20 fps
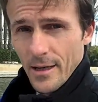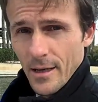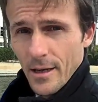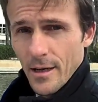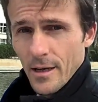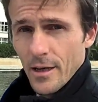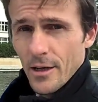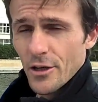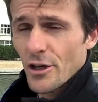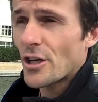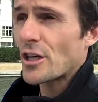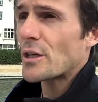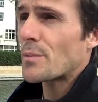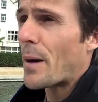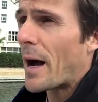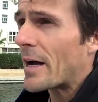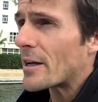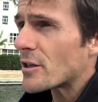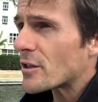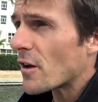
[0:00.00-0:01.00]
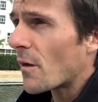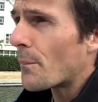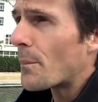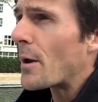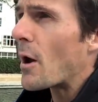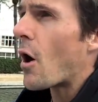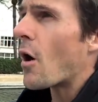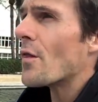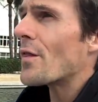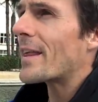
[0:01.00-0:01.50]
You expand yourself
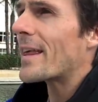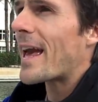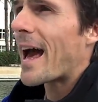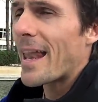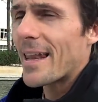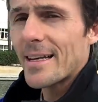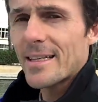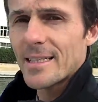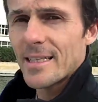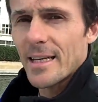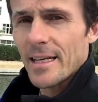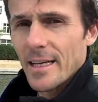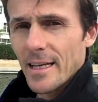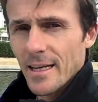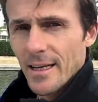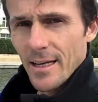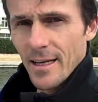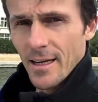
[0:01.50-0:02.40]
beyond the galaxy.